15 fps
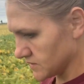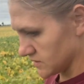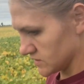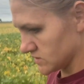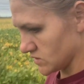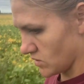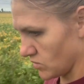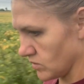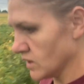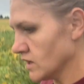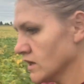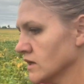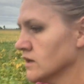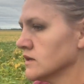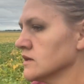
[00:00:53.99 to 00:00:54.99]
So
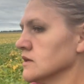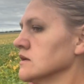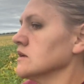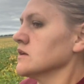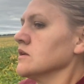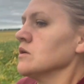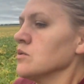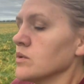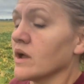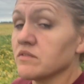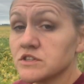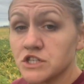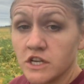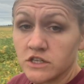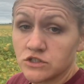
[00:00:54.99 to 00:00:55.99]
we have a
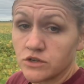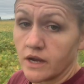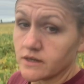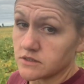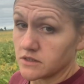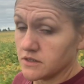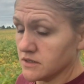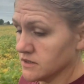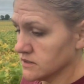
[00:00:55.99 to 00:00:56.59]
chicken tractor